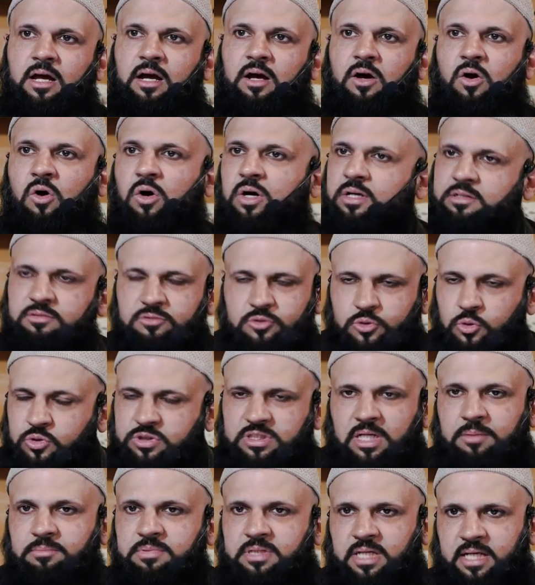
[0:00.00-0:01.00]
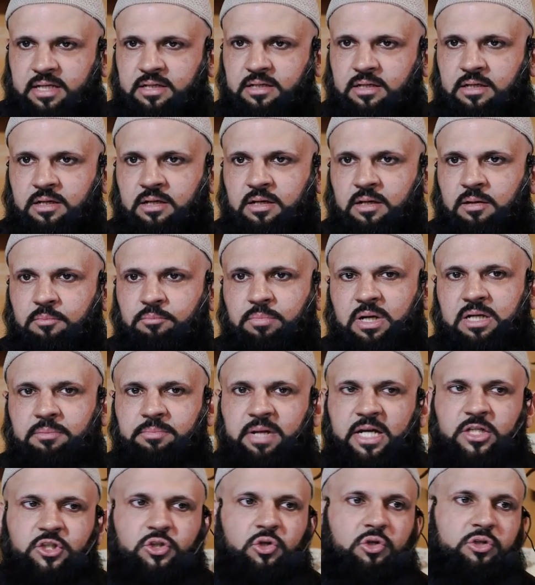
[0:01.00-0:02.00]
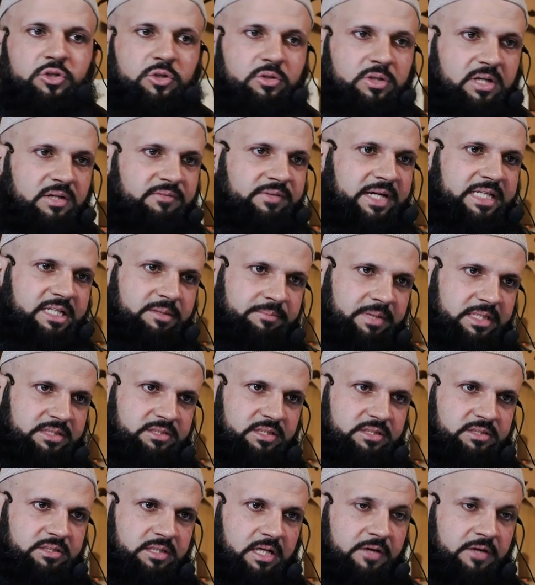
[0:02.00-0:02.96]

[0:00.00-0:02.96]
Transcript: or do something, but make sure you convey the message.